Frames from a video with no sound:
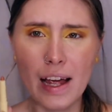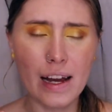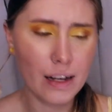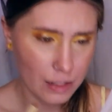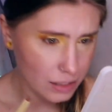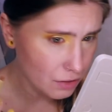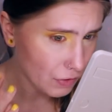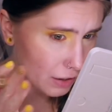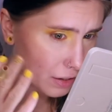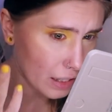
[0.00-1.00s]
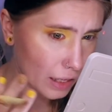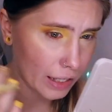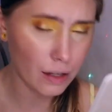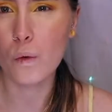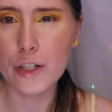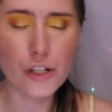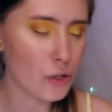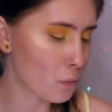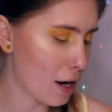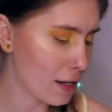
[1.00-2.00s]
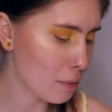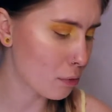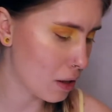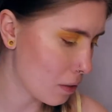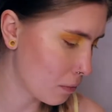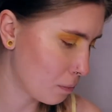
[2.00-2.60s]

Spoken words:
It is very like orangey reddy brown,